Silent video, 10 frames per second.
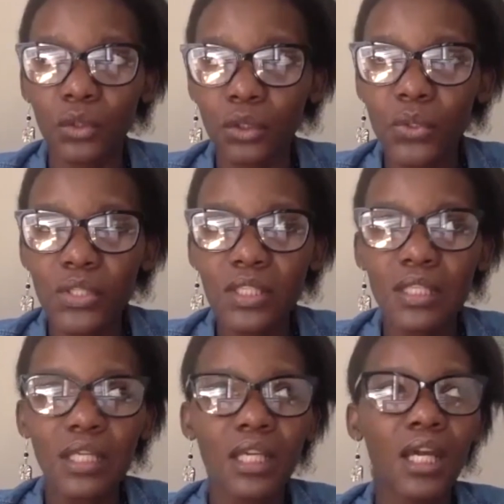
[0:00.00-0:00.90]

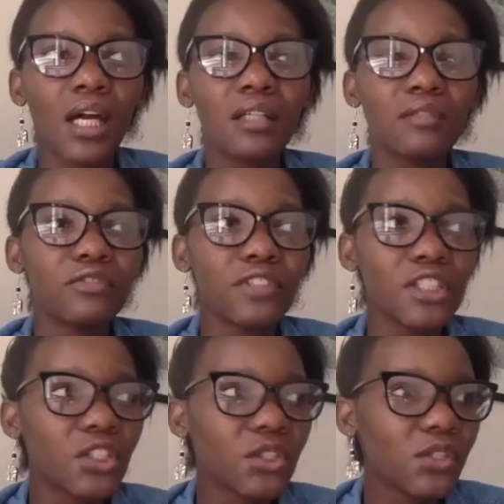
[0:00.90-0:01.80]
goals, have
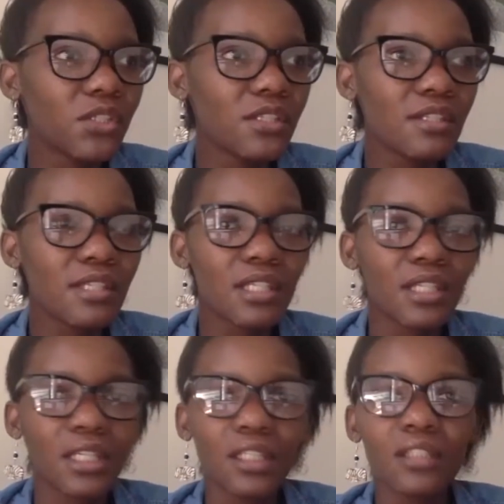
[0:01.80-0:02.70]

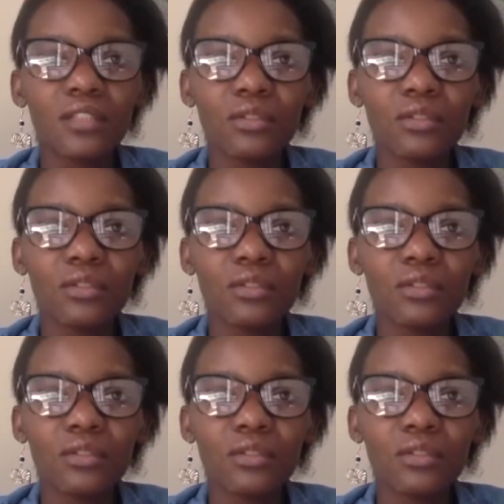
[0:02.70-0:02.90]
visions,